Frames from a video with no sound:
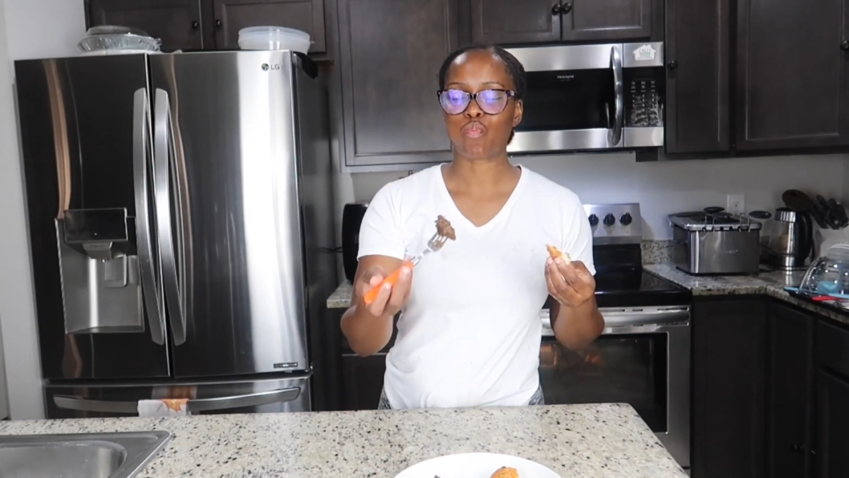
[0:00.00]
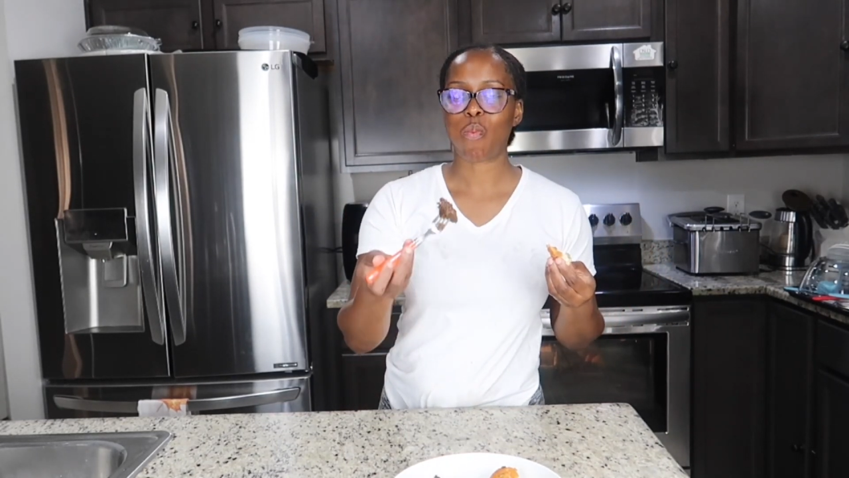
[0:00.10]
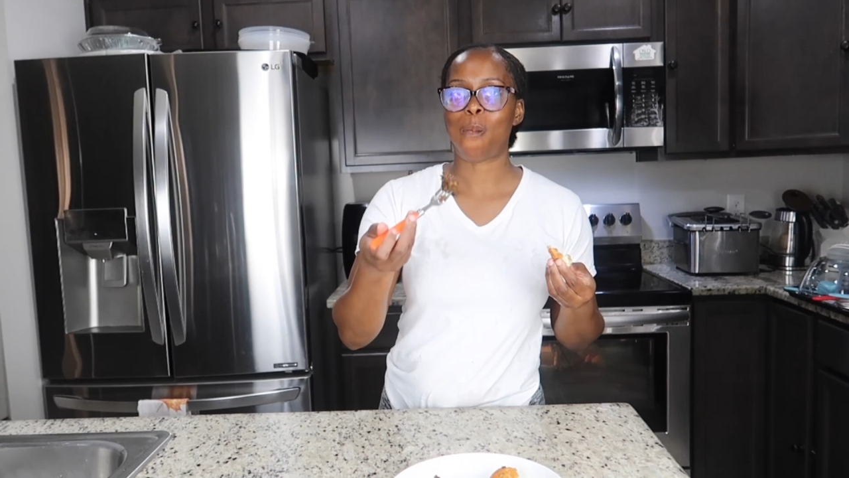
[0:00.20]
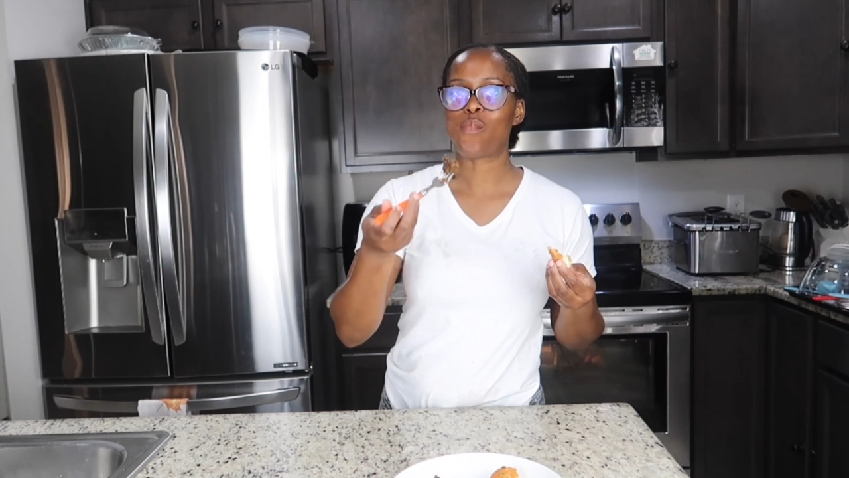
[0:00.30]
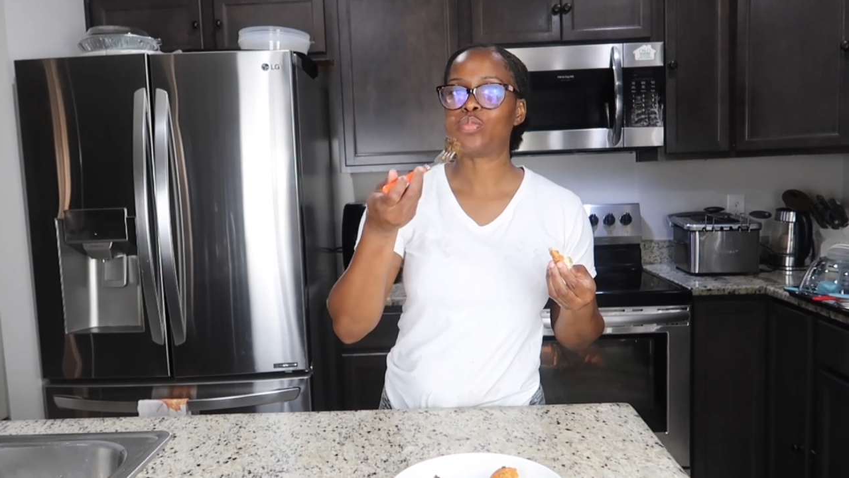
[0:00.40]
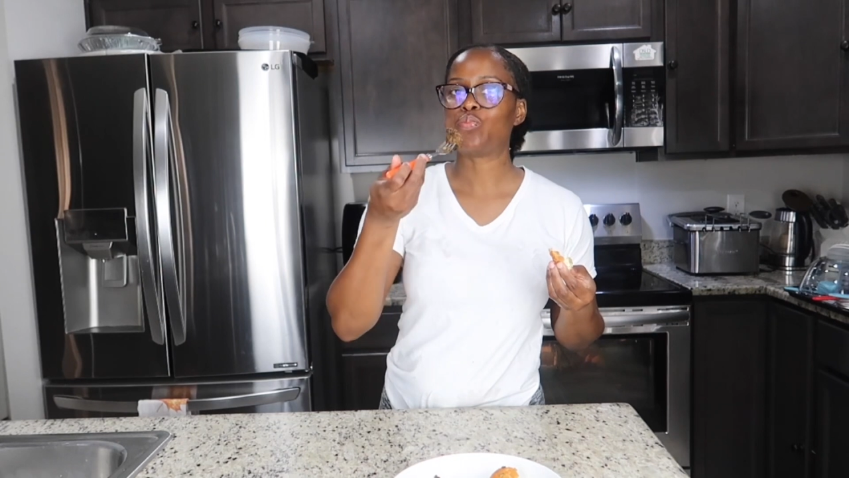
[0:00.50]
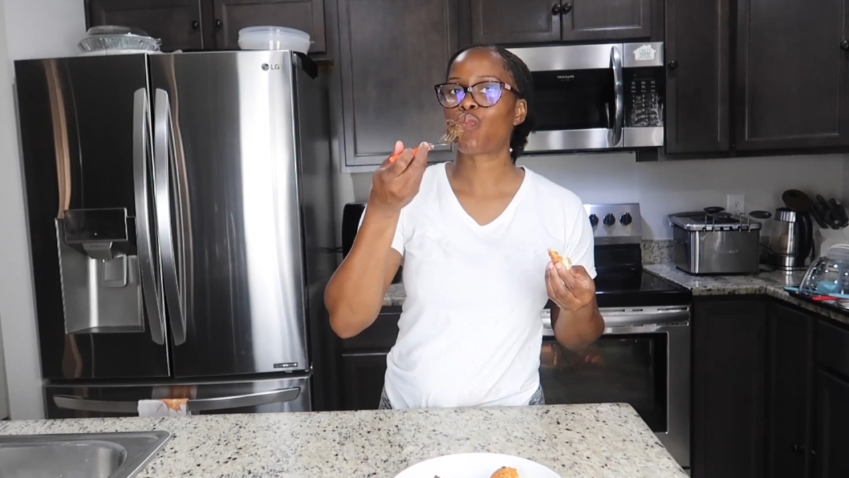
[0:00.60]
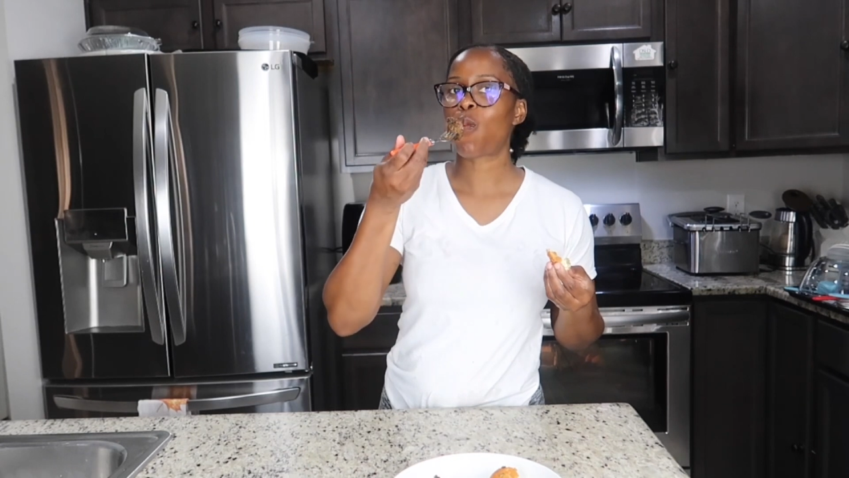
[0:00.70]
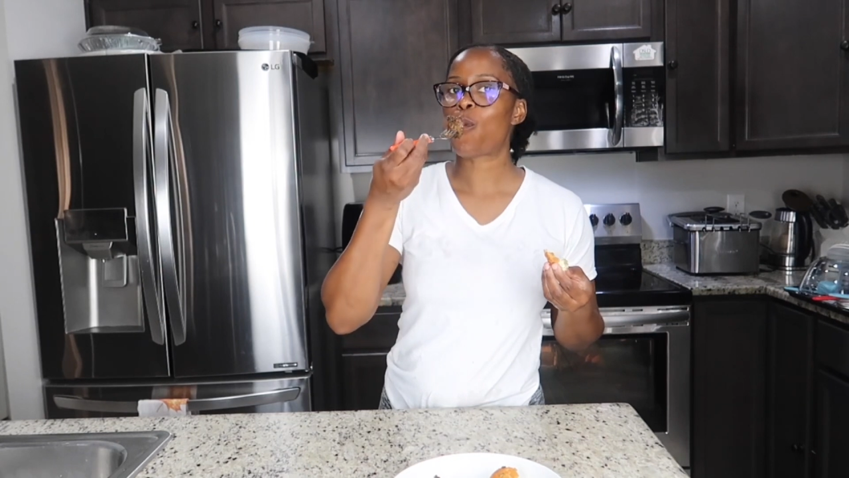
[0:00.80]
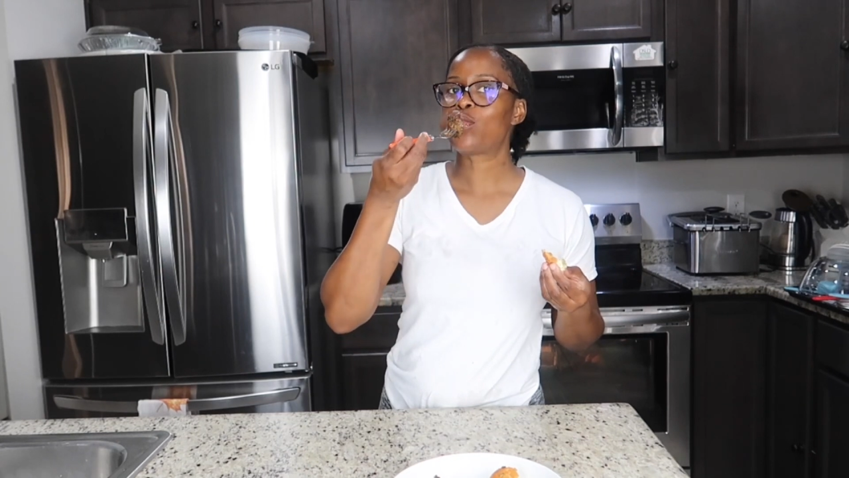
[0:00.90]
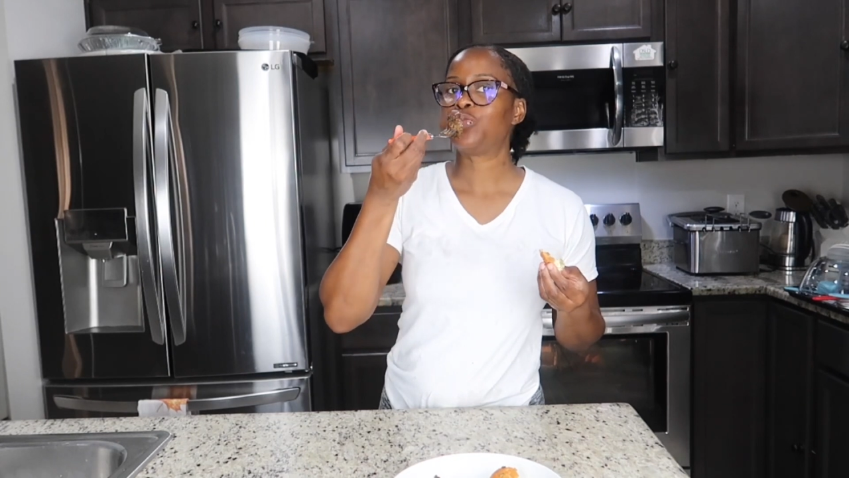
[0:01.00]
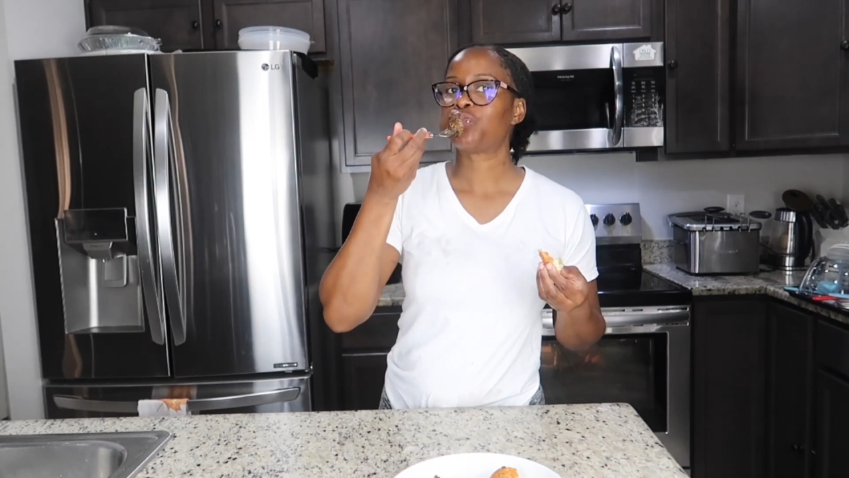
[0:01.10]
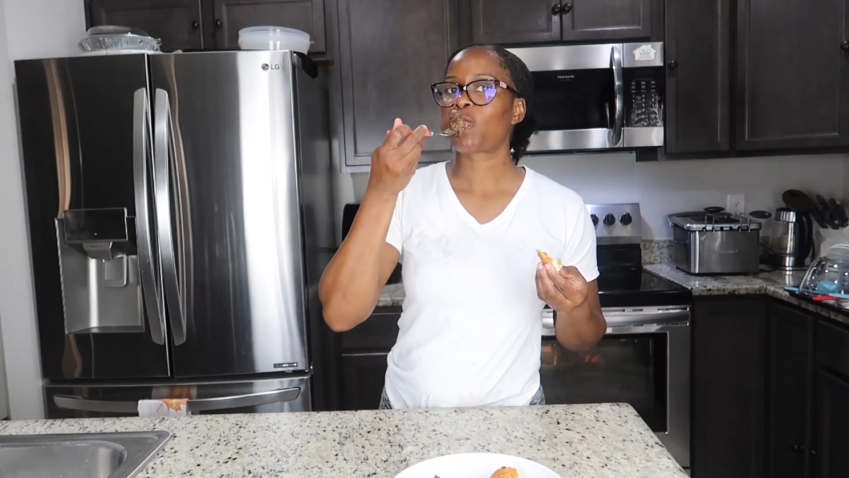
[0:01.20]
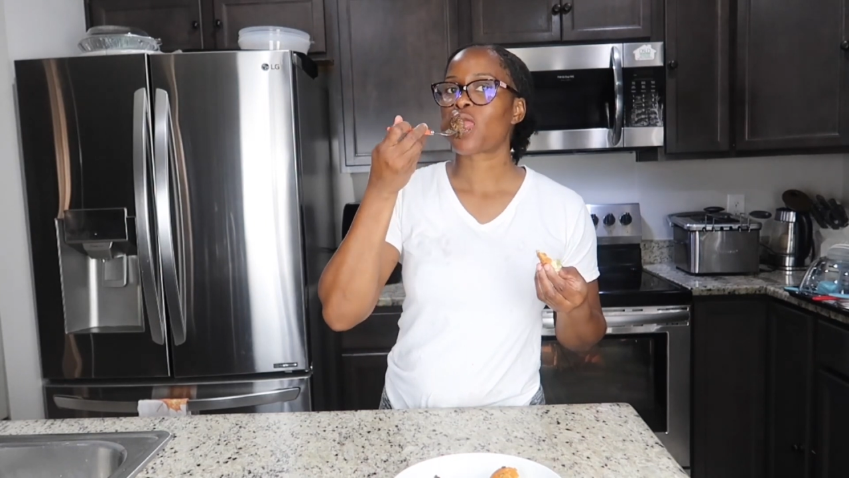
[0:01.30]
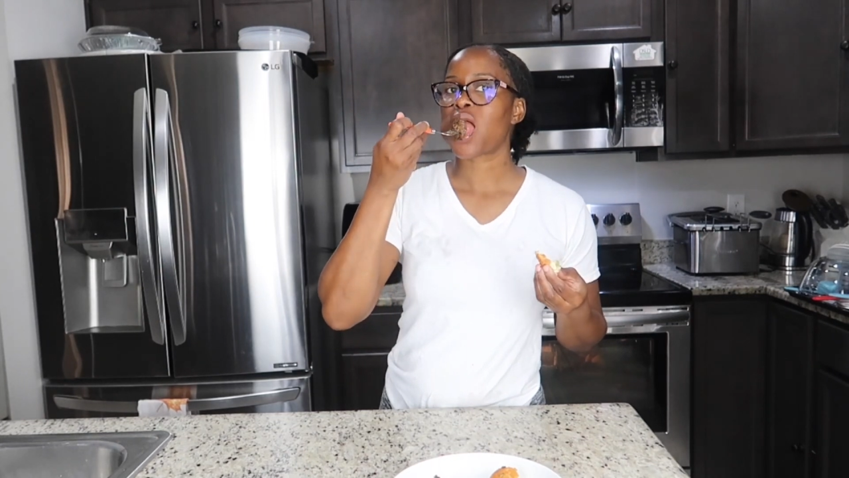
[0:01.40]
It can be lunch
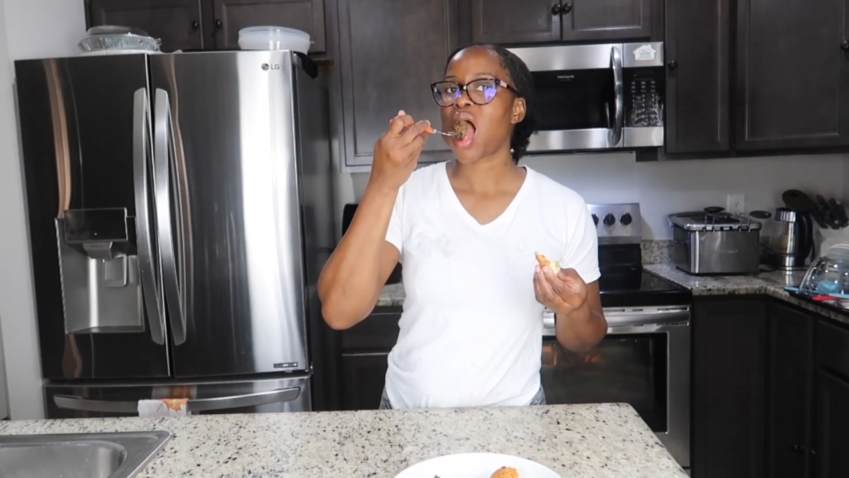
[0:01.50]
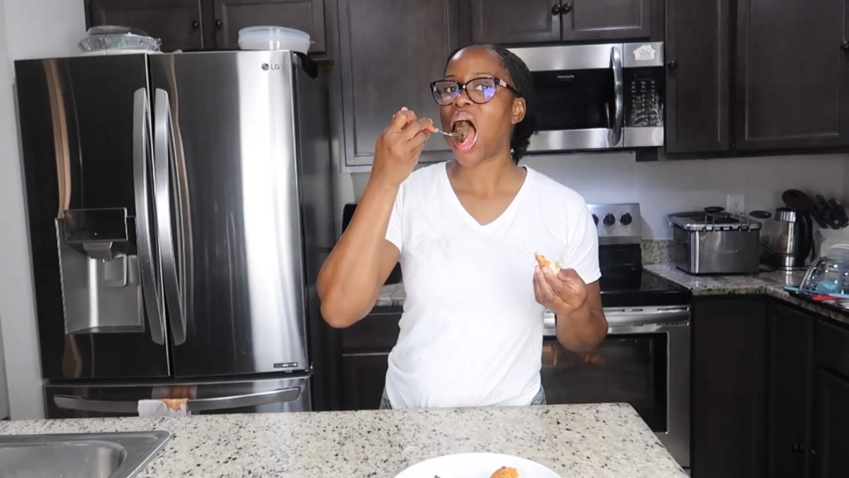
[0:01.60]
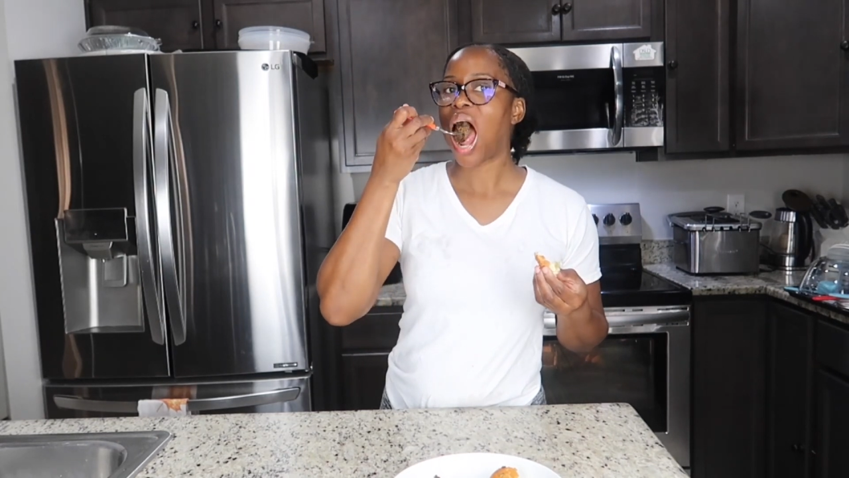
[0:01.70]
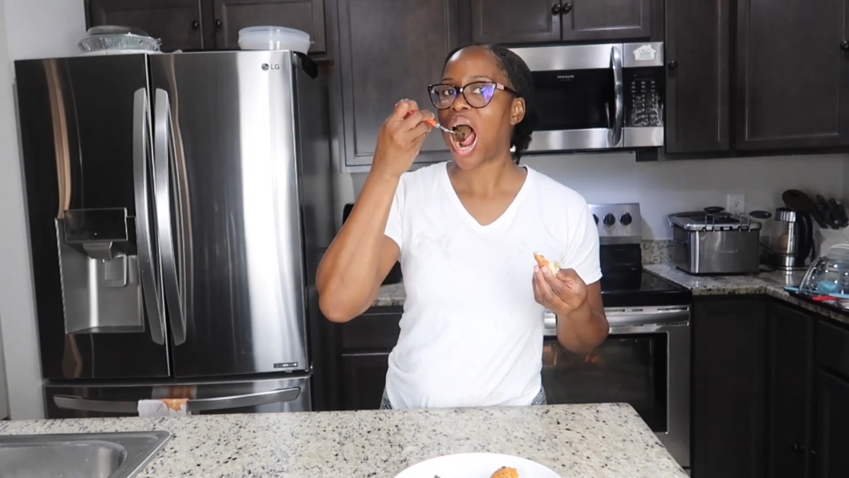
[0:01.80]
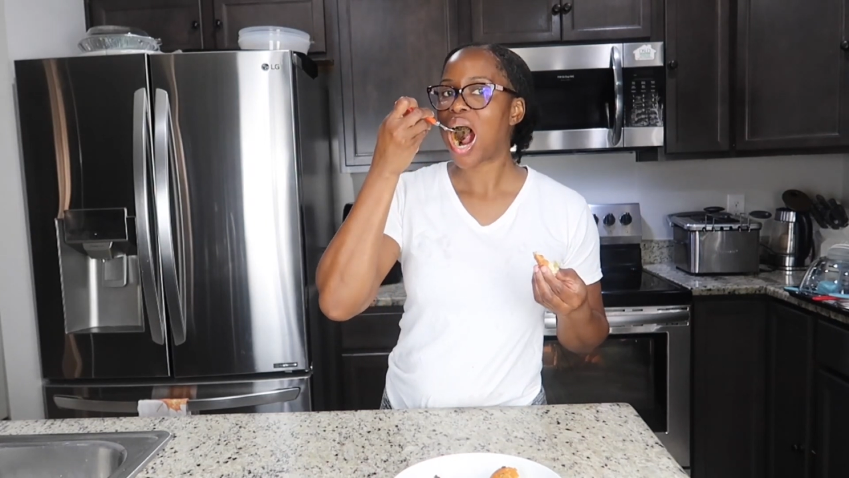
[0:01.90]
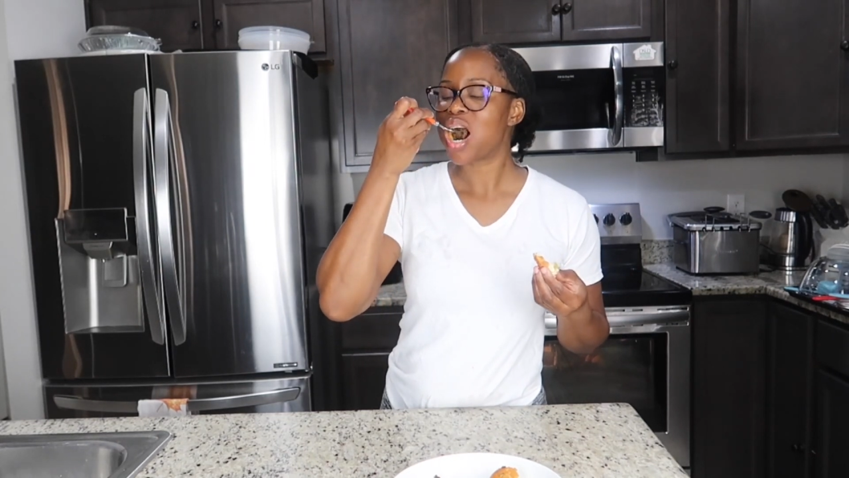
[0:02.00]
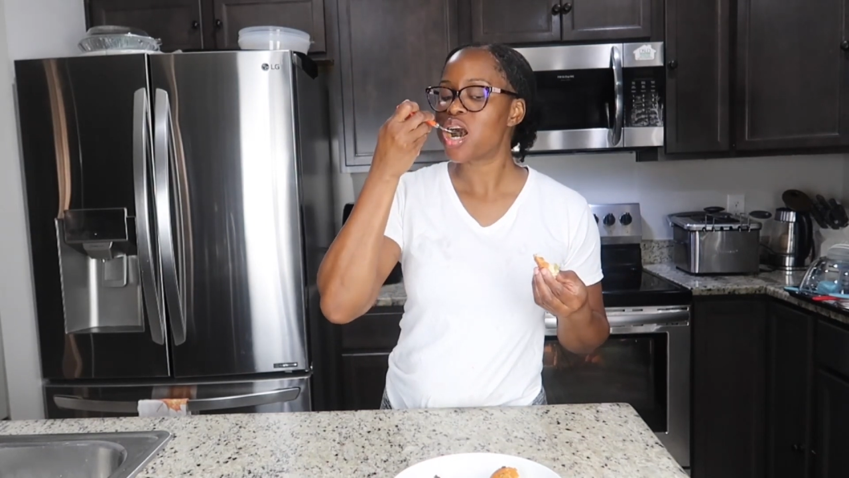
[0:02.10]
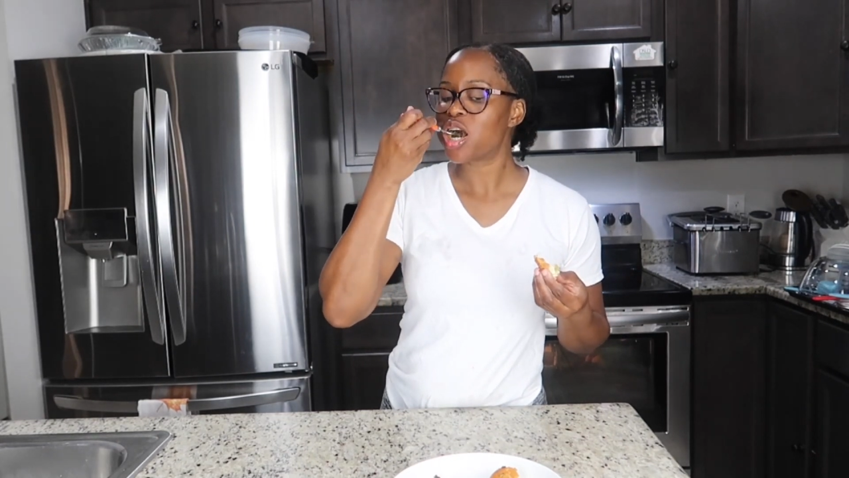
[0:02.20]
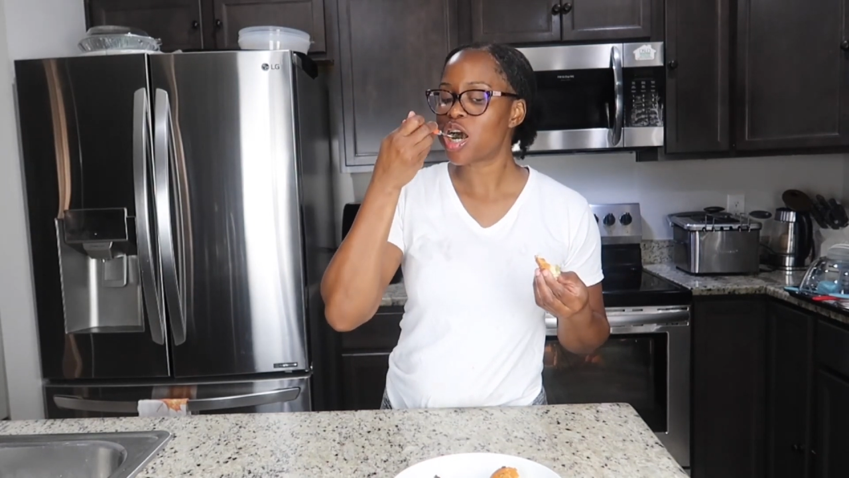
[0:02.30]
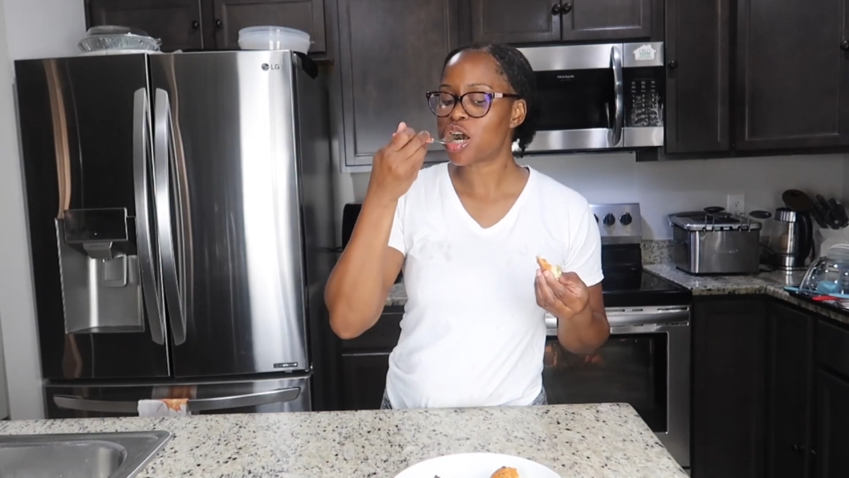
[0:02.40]
or dinner as well.